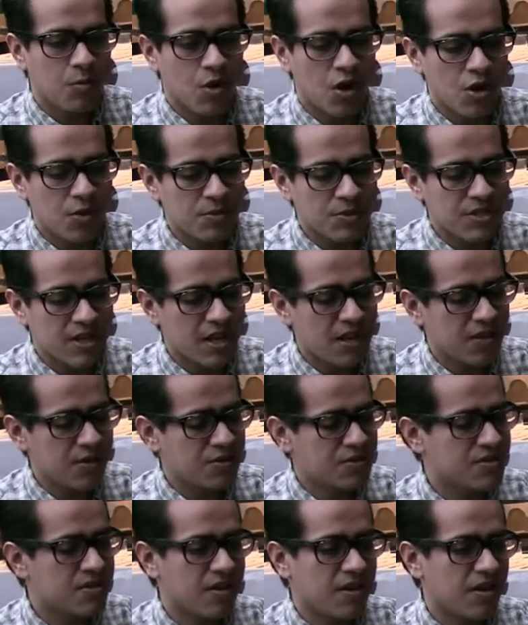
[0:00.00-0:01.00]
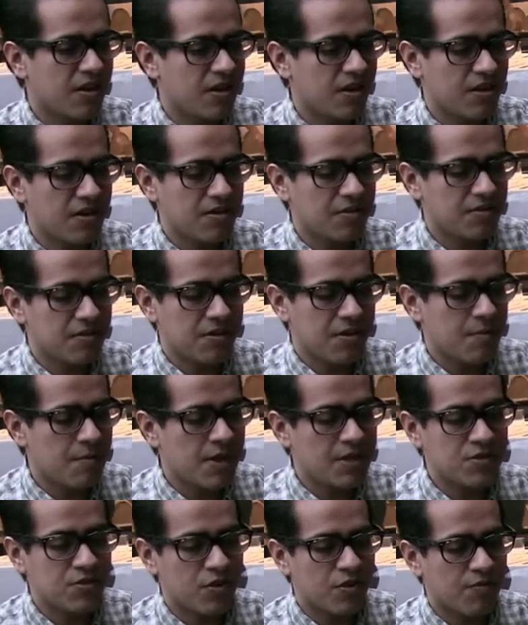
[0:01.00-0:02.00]
Mario Batali was a
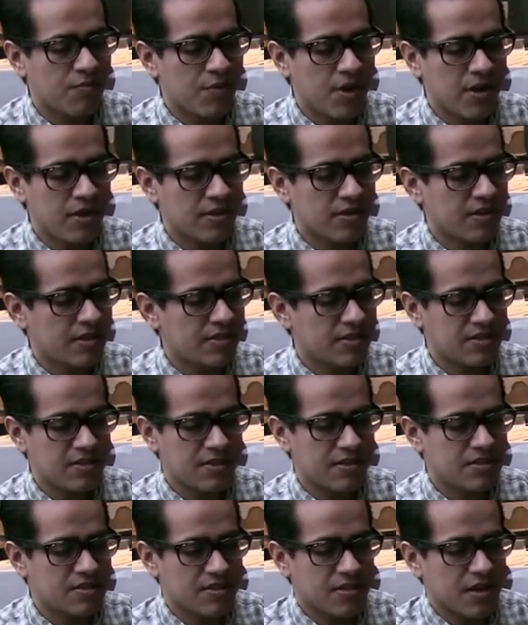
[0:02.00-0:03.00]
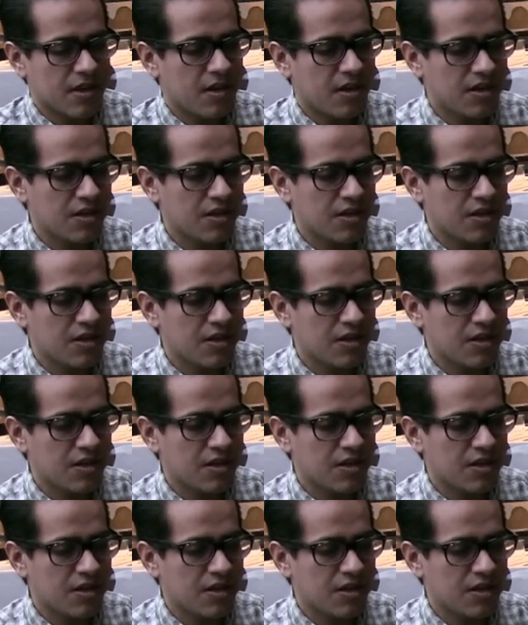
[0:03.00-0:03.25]
mentor of mine that is,